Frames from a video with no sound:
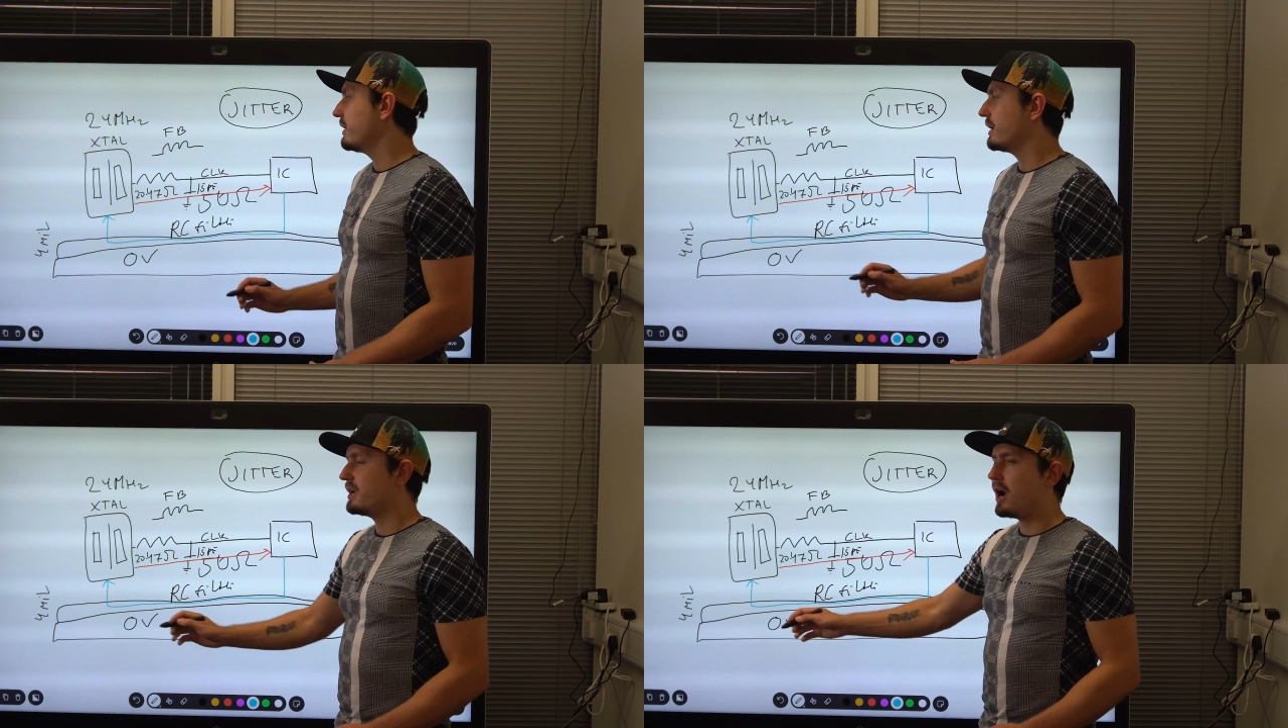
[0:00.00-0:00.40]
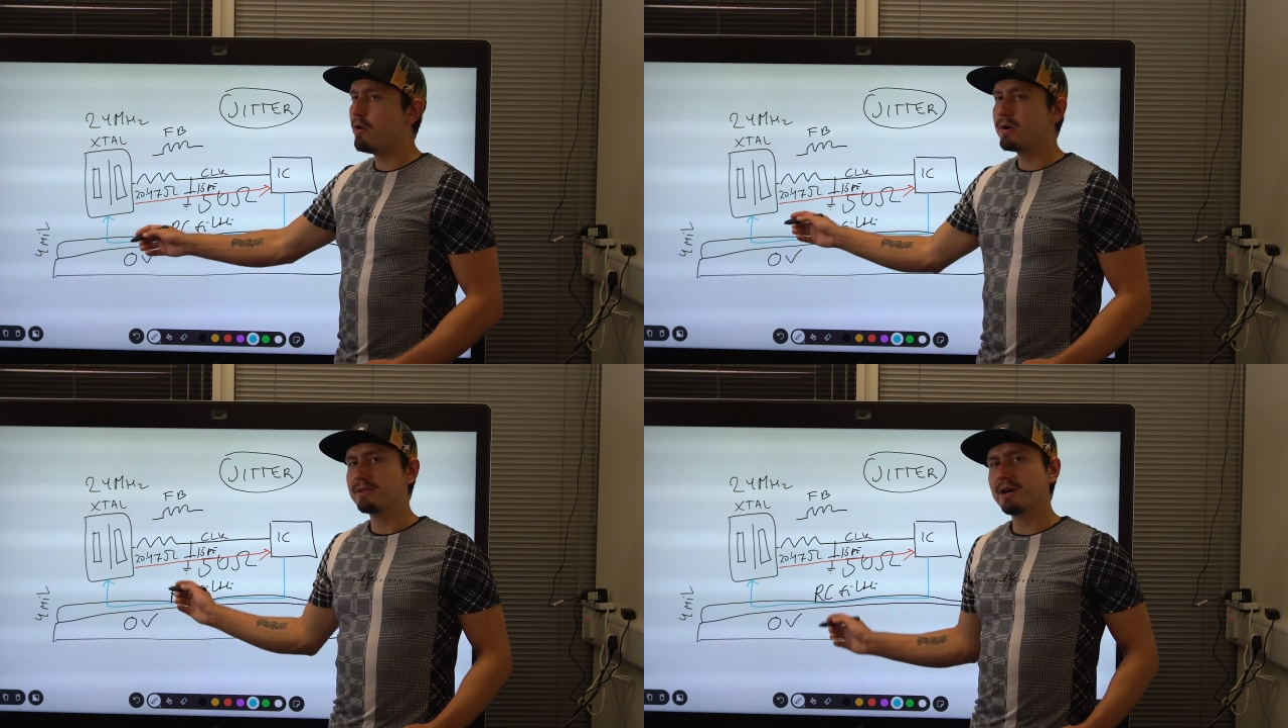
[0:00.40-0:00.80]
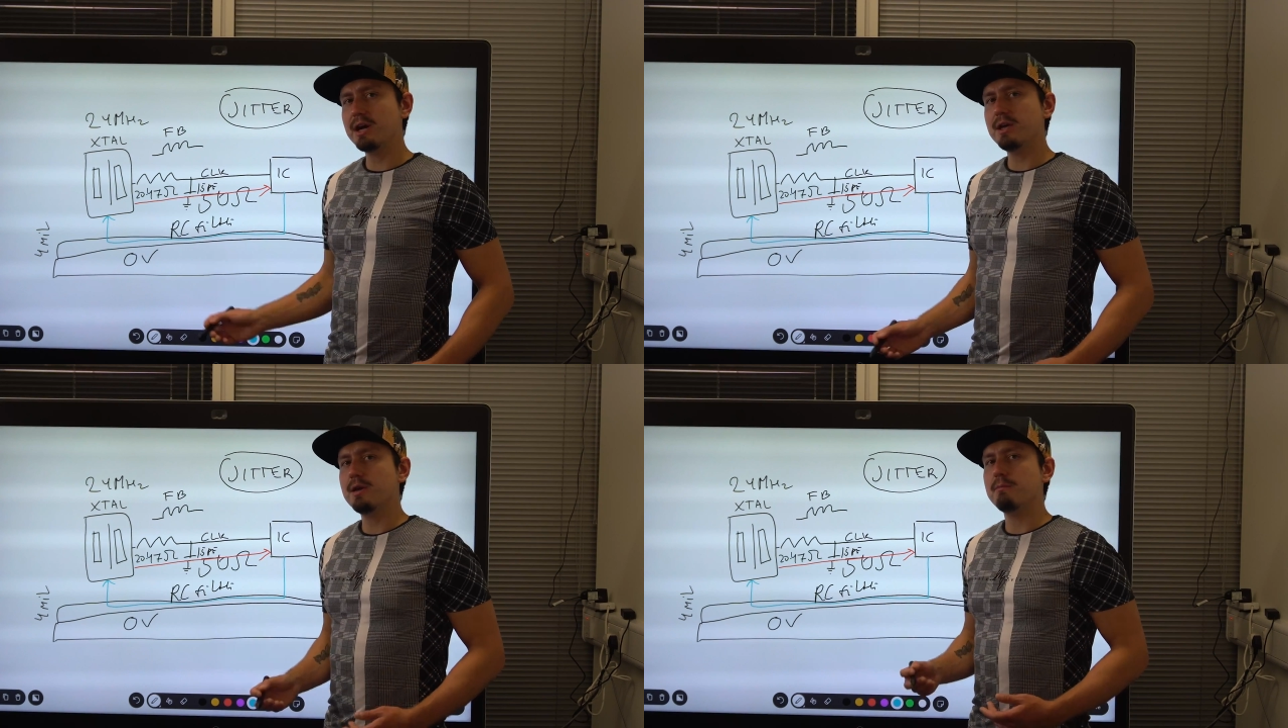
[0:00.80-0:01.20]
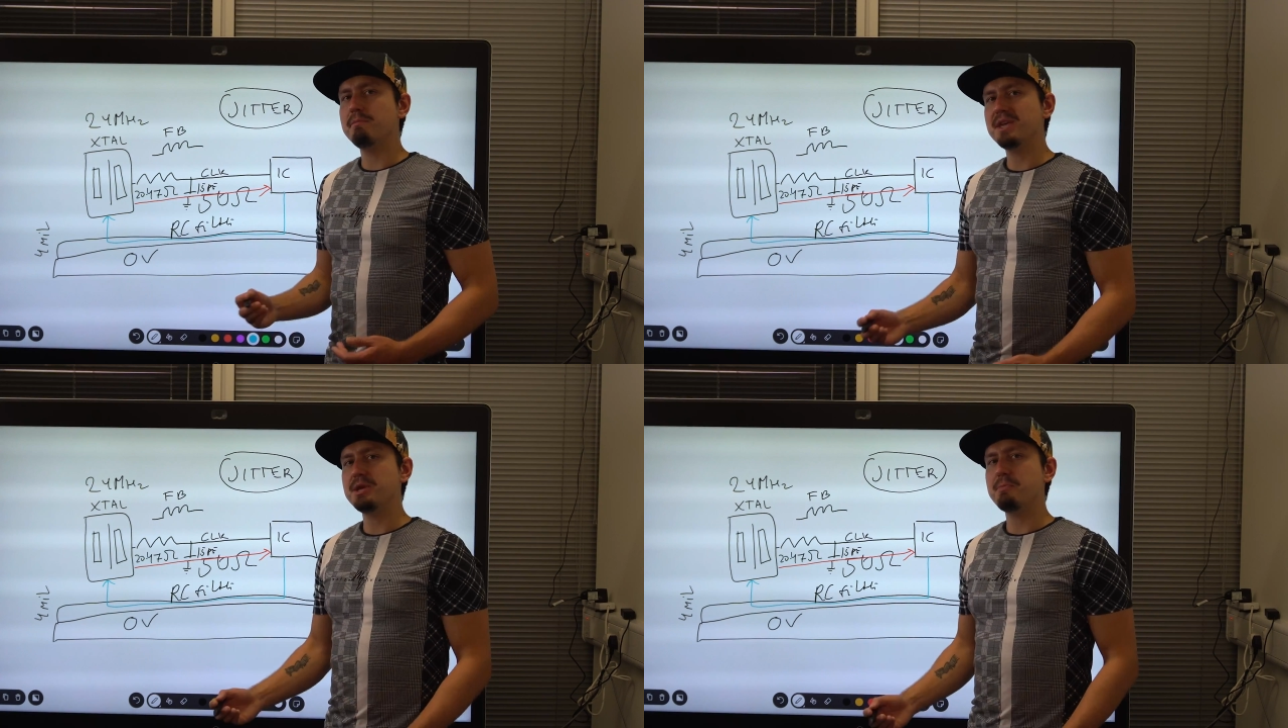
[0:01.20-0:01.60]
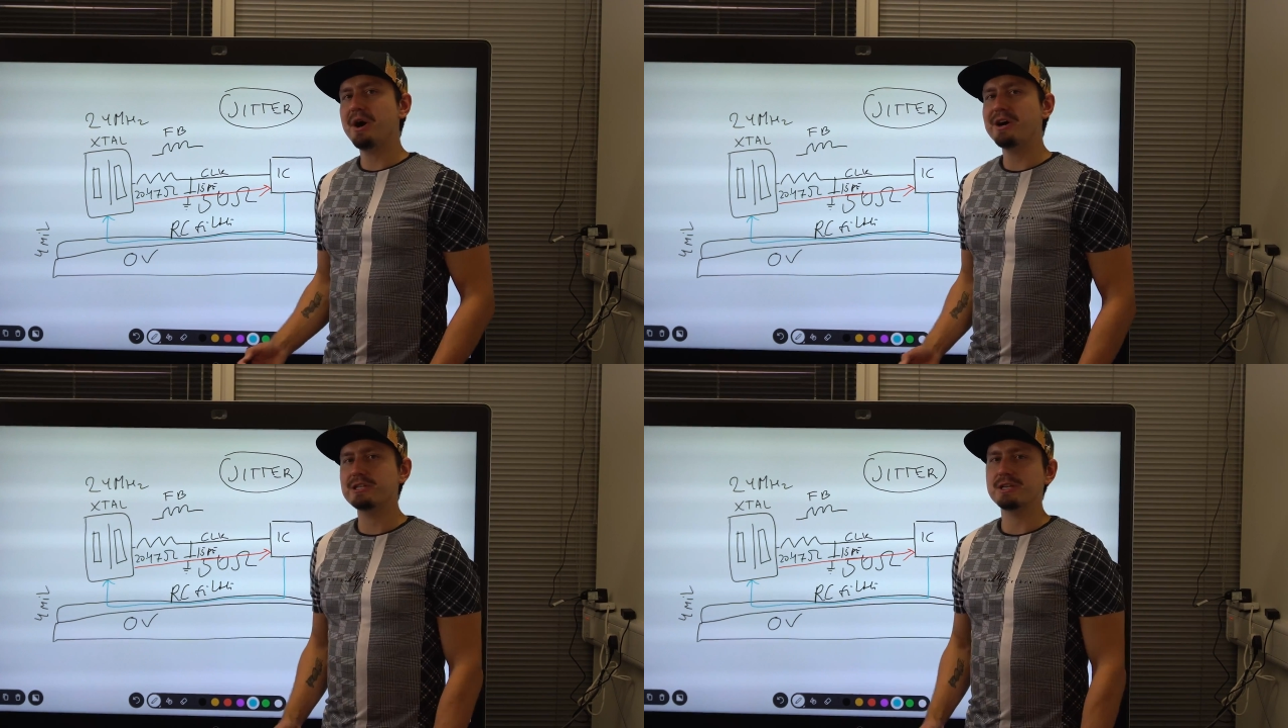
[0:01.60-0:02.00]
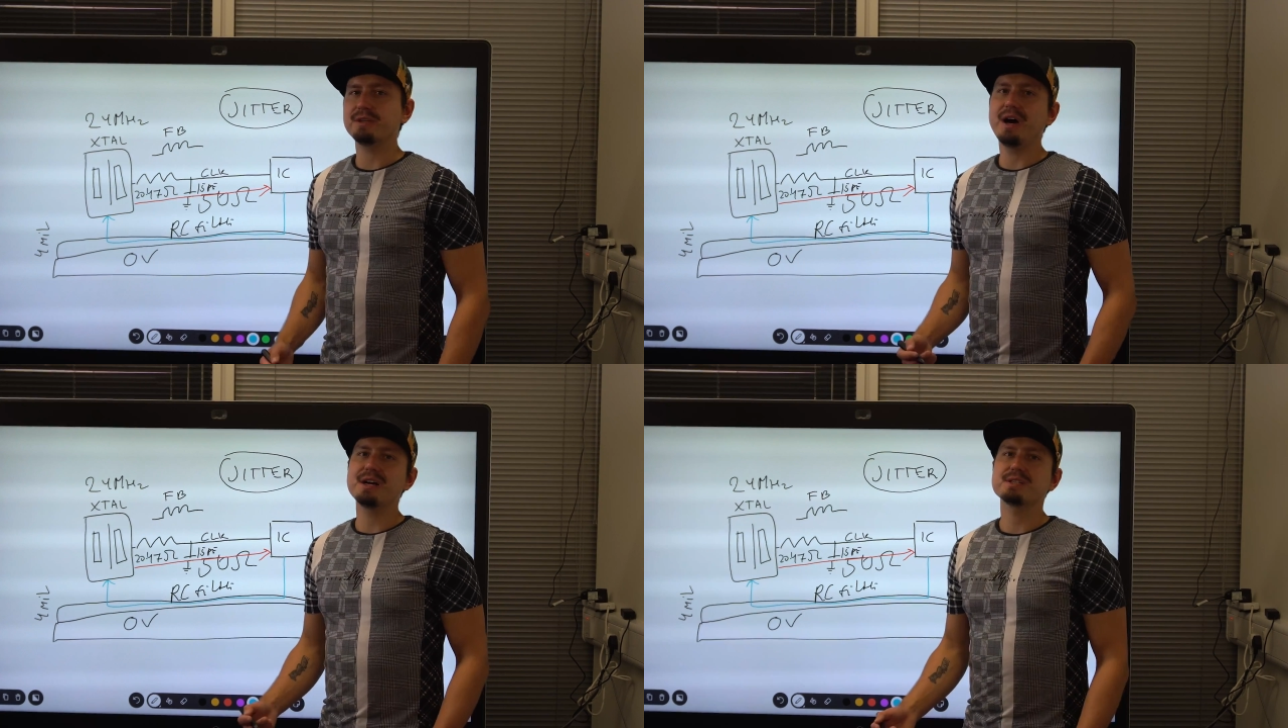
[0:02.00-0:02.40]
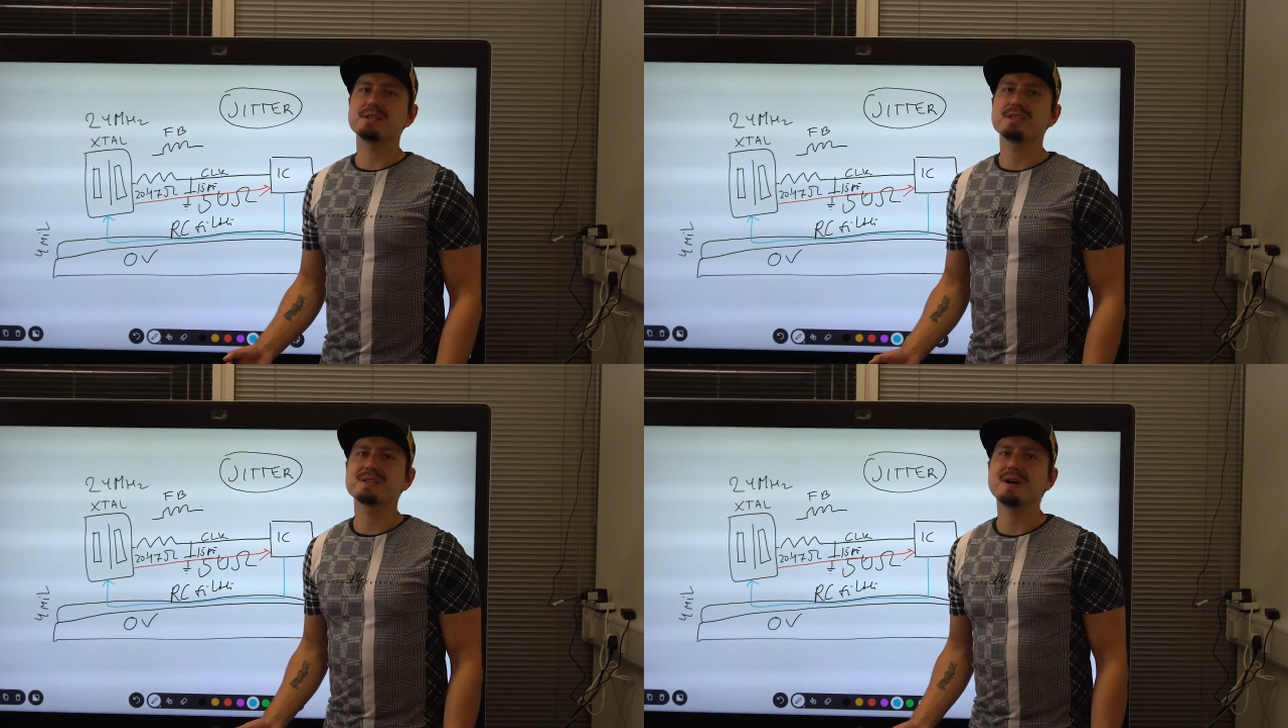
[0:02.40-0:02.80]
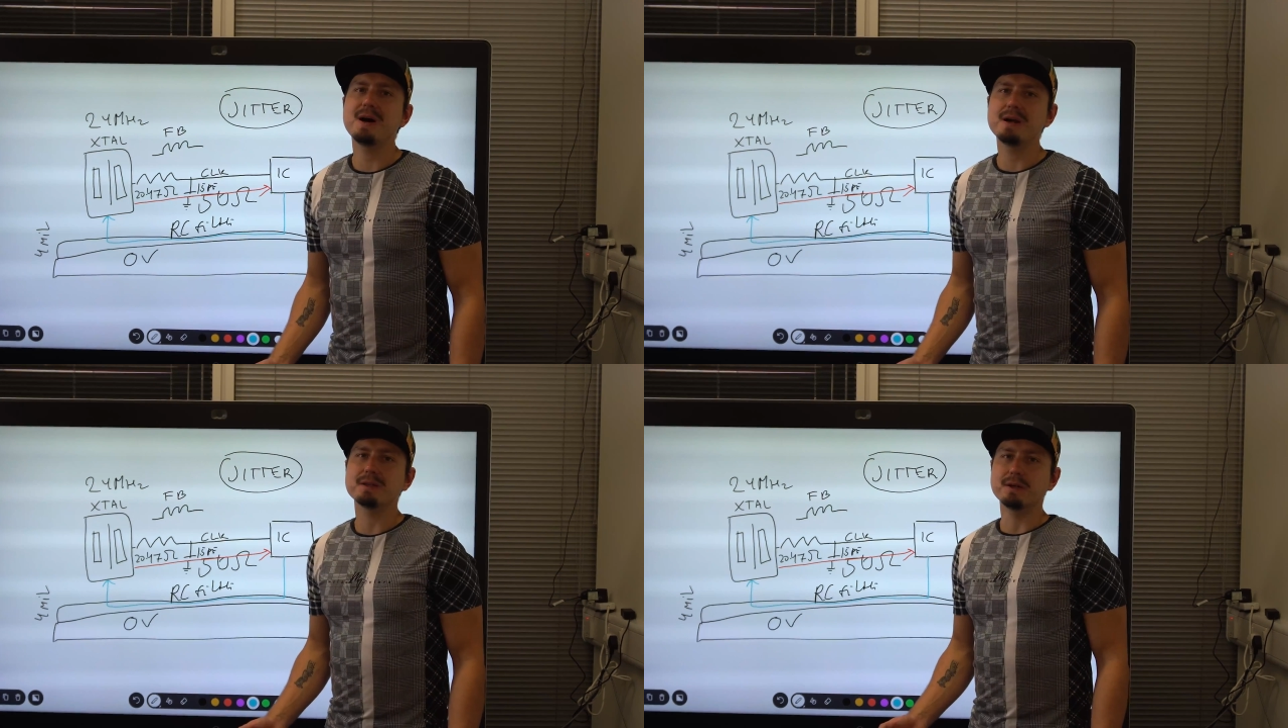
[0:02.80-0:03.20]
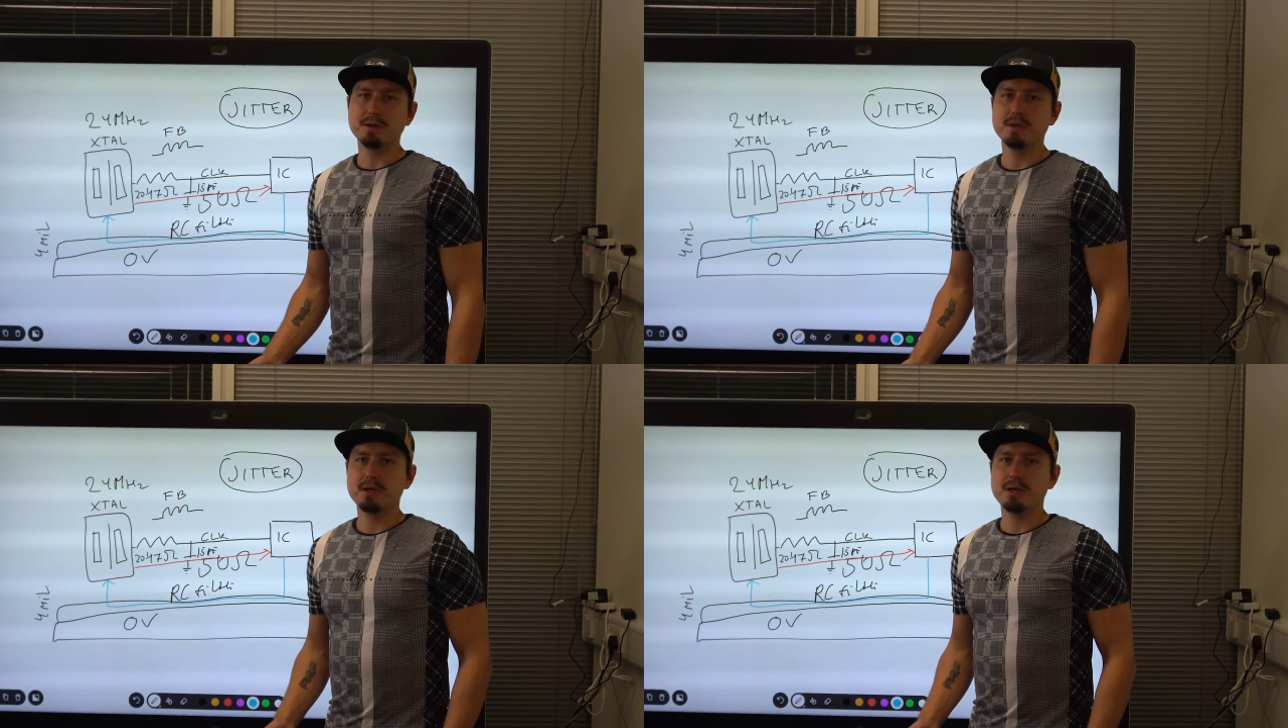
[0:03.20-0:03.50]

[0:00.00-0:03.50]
and how can I minimize it as a designer,